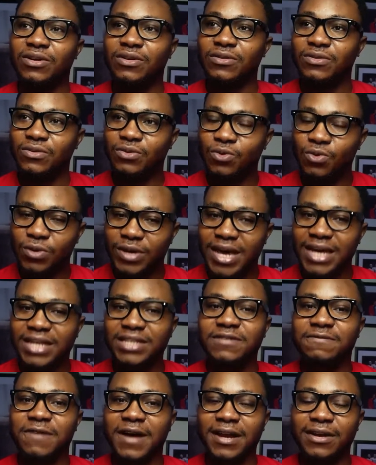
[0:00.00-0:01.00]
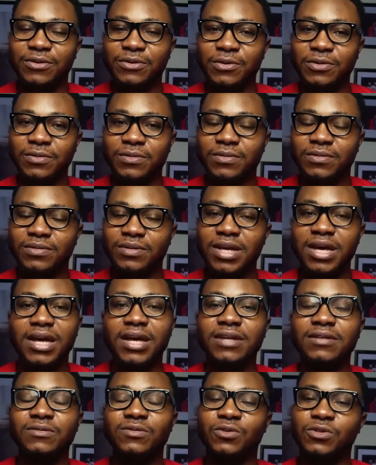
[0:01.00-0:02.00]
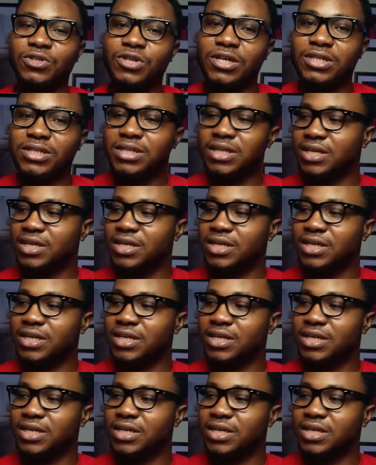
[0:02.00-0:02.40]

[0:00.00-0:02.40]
you gain value, then you just